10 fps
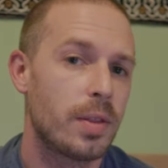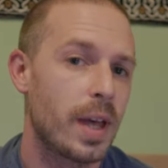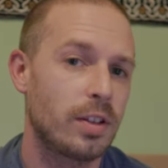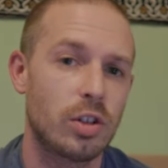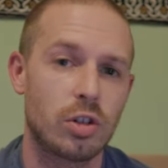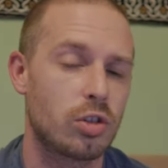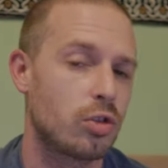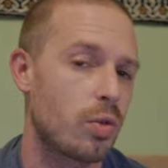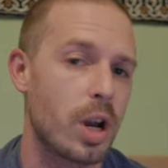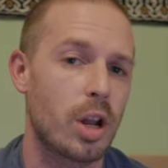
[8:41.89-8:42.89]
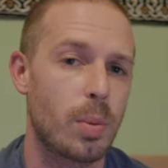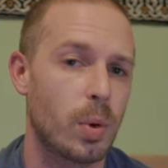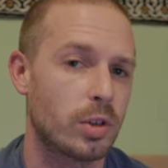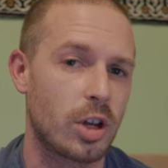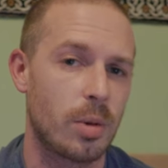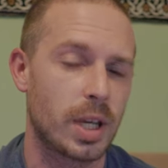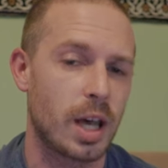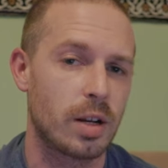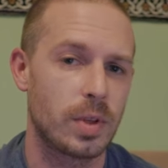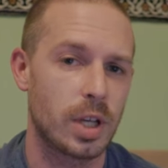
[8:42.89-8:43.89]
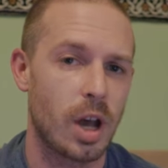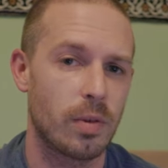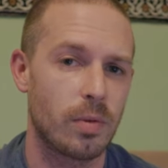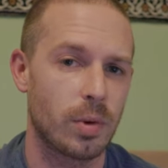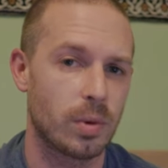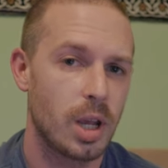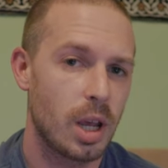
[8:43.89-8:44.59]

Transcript: that's just straight up what's coming out of the iPhone.